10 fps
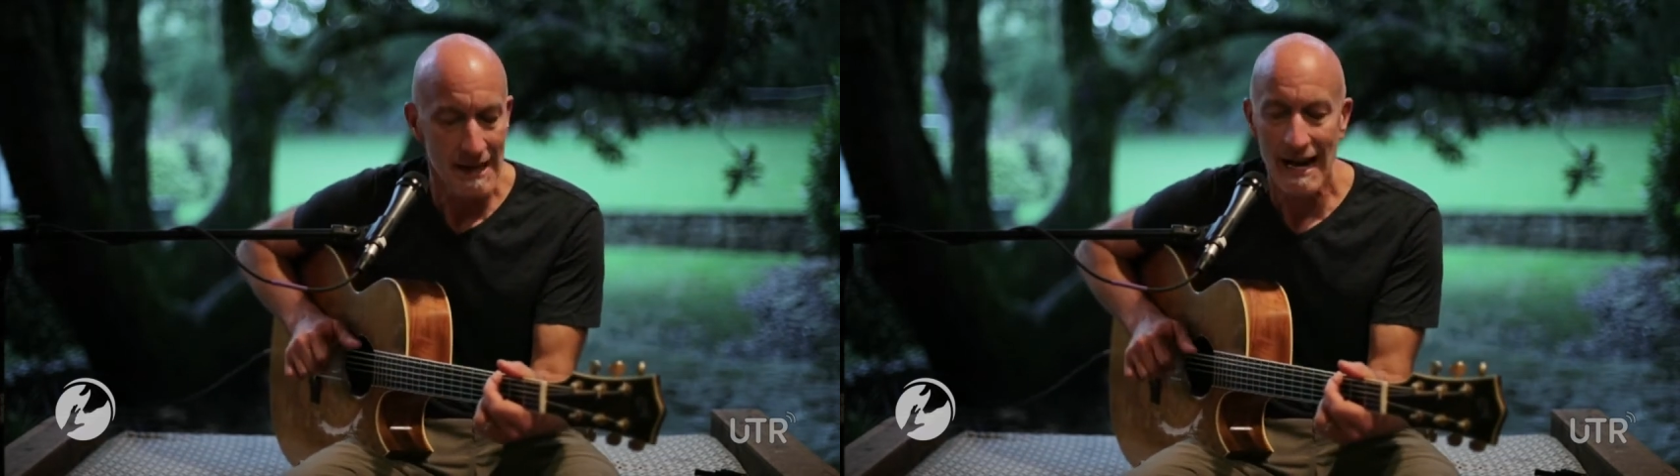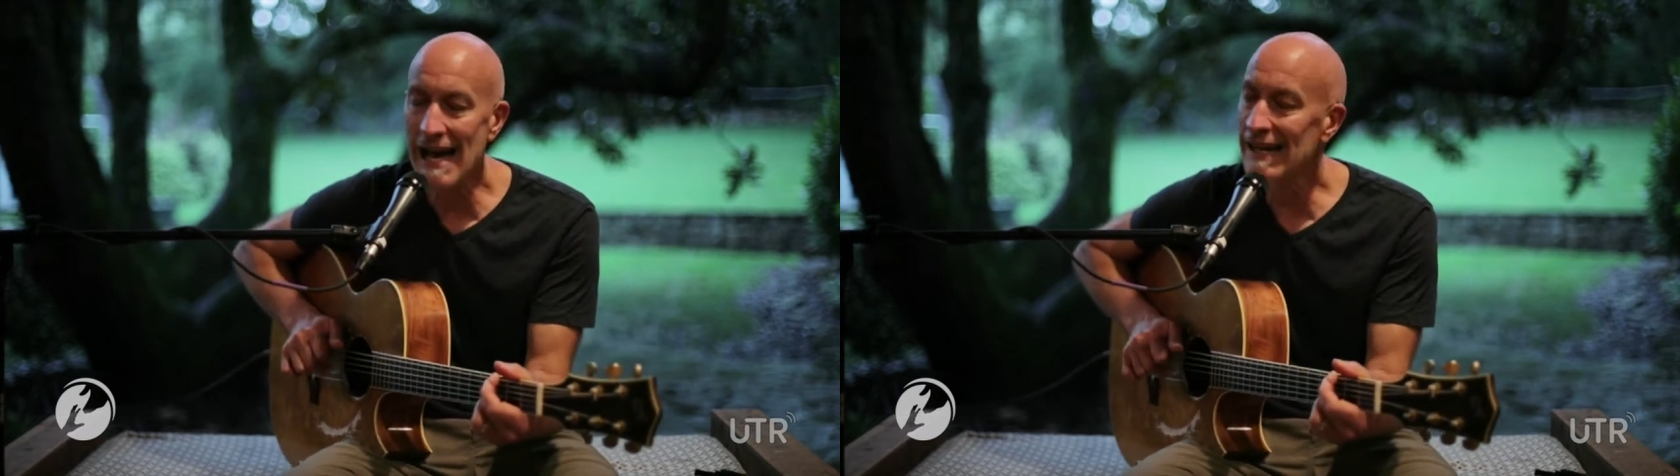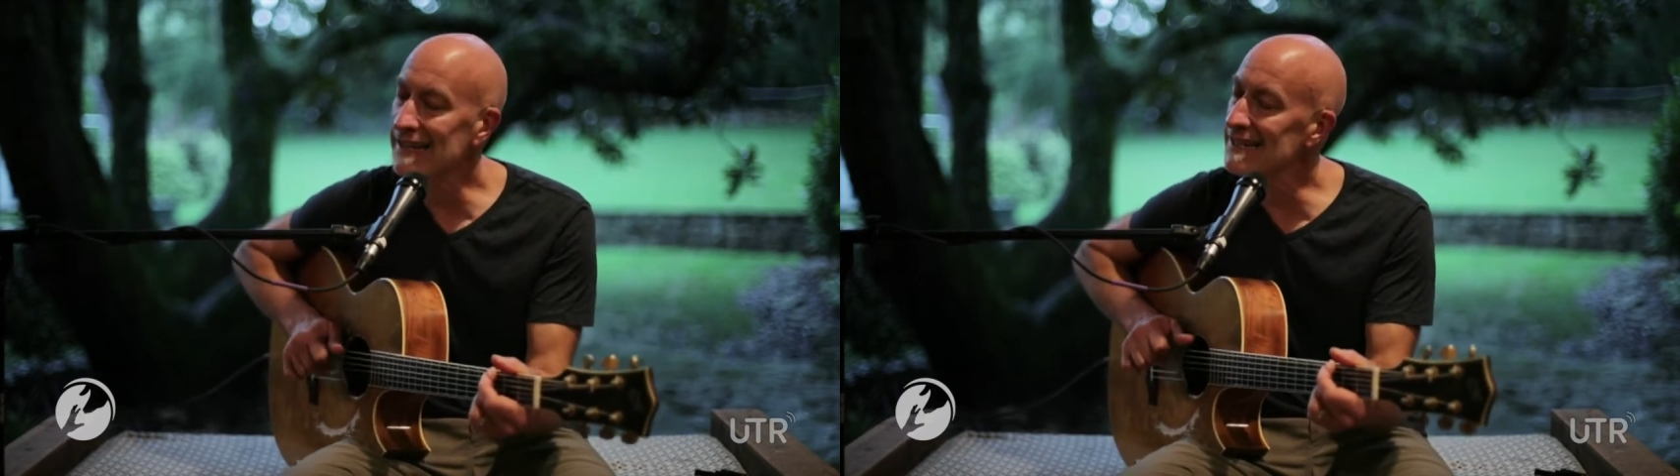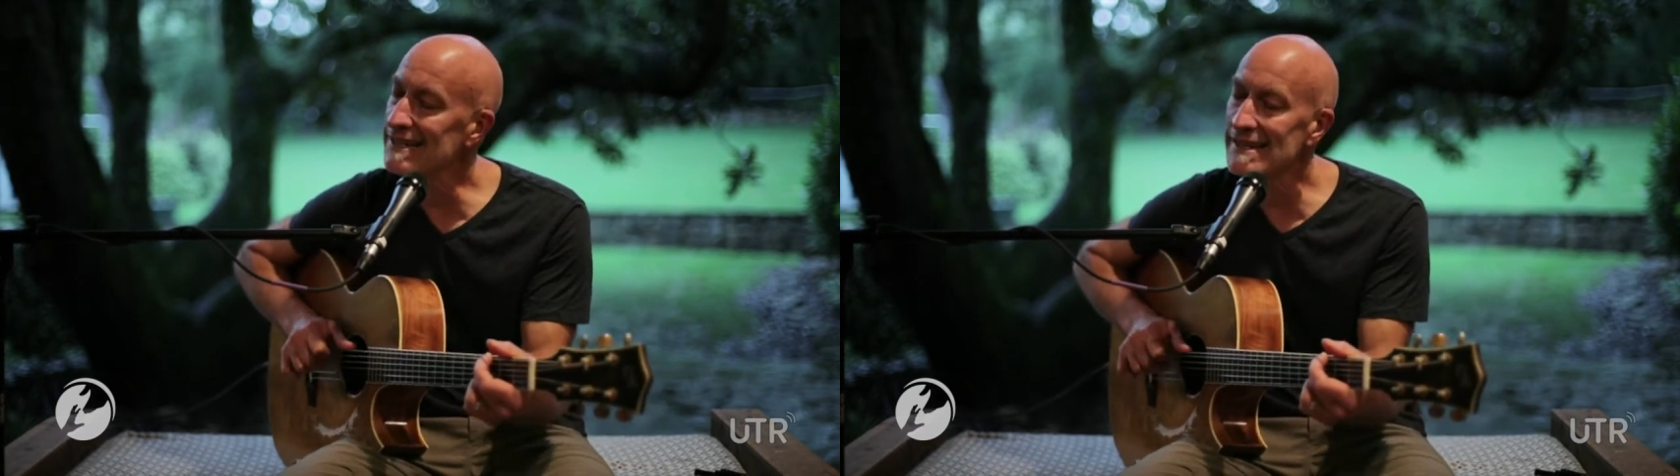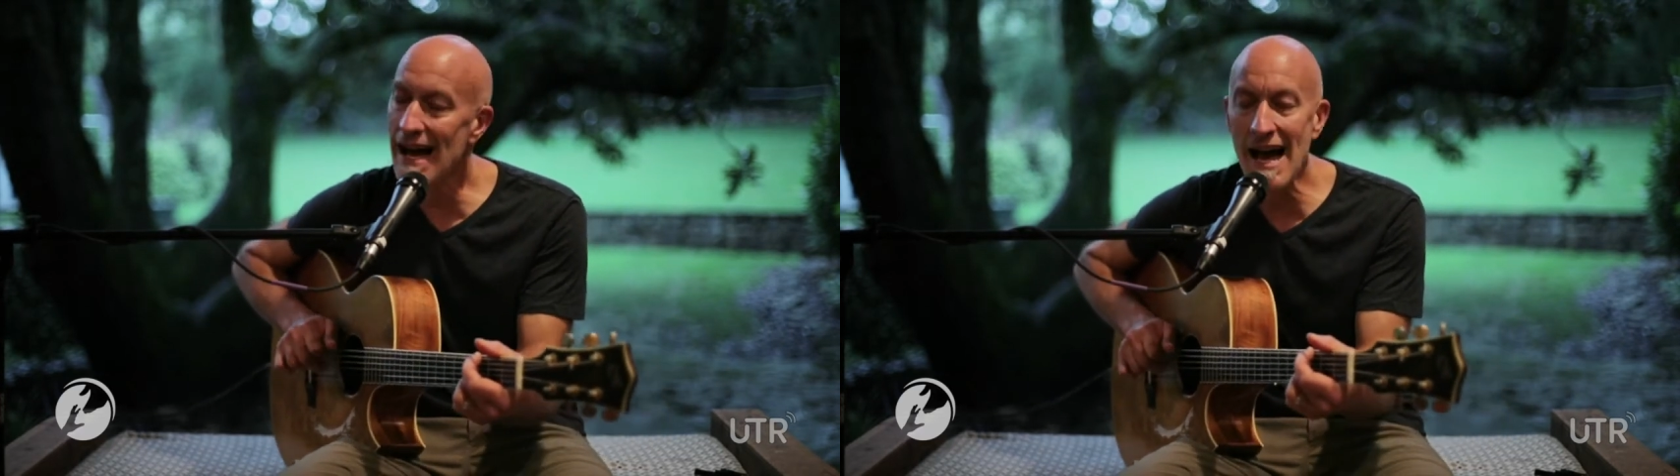I
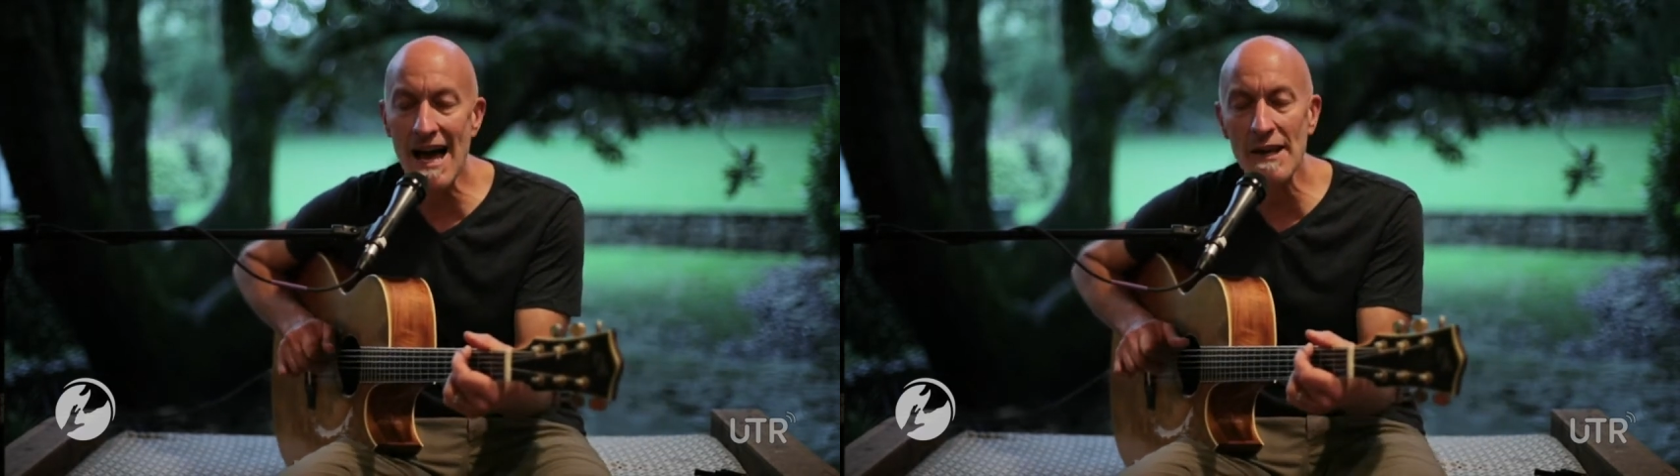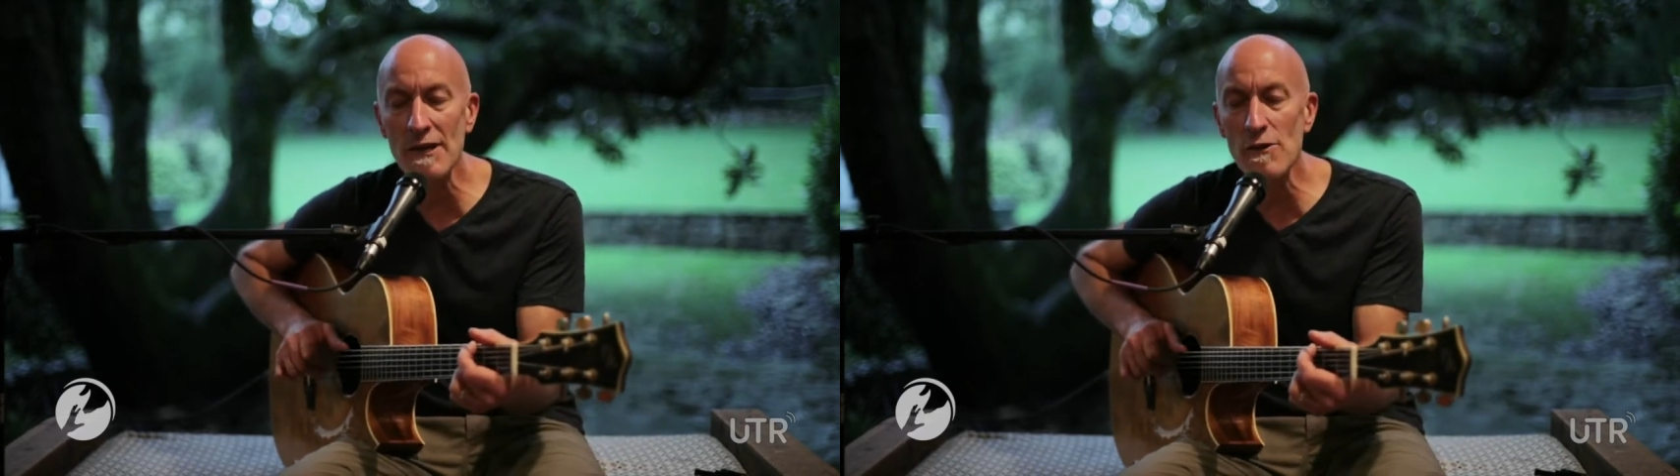cannot